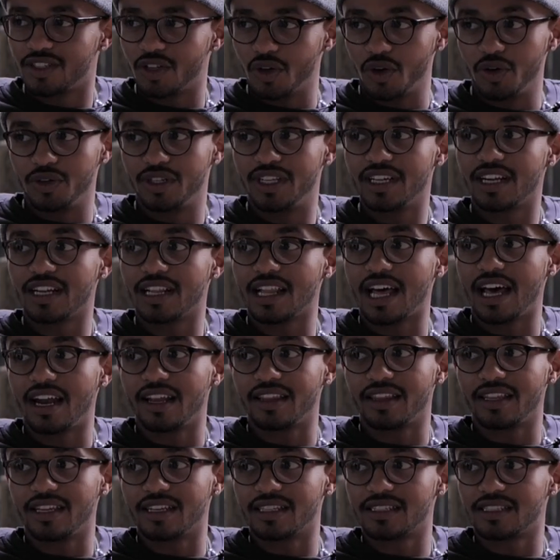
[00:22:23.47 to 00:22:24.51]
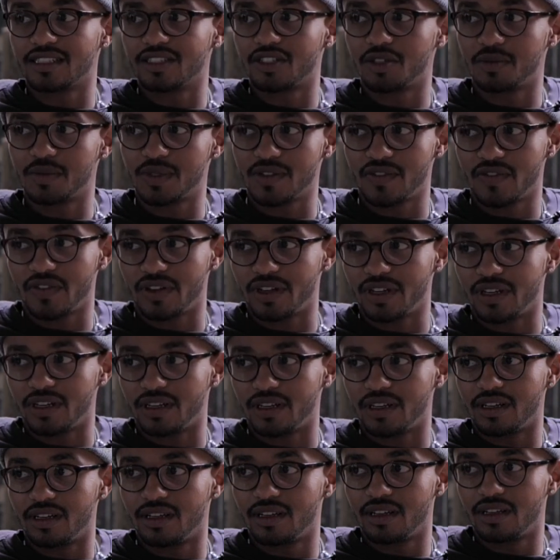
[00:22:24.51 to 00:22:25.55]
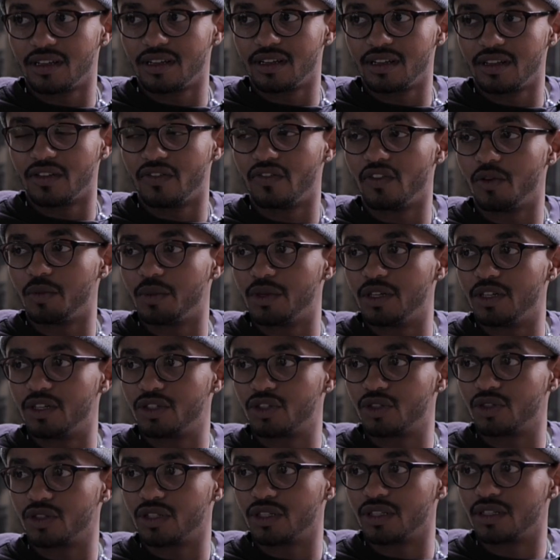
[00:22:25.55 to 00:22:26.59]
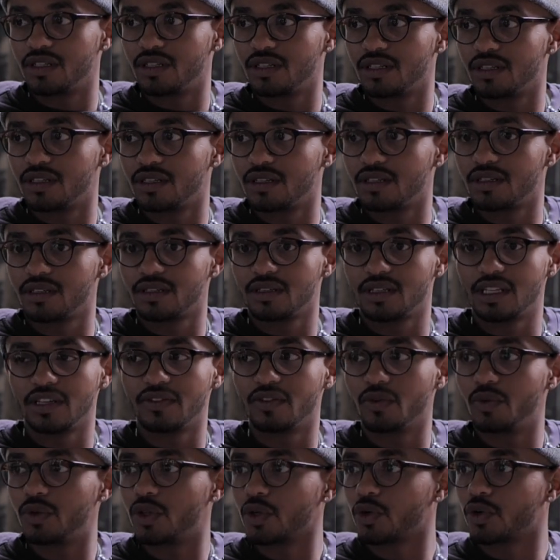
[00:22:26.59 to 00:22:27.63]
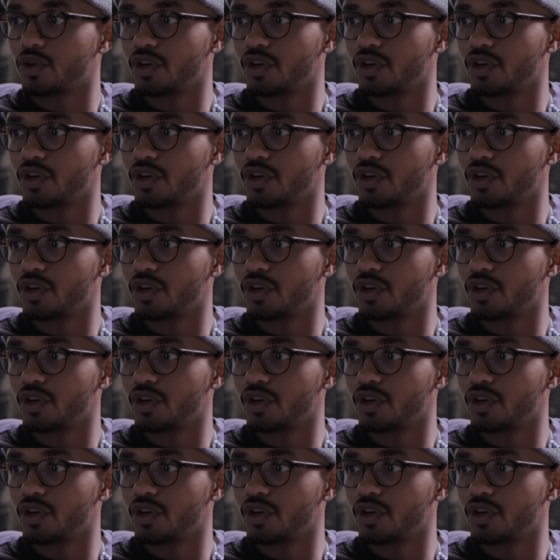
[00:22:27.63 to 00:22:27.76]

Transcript: So it did a lot of things in terms of the film industry, even with the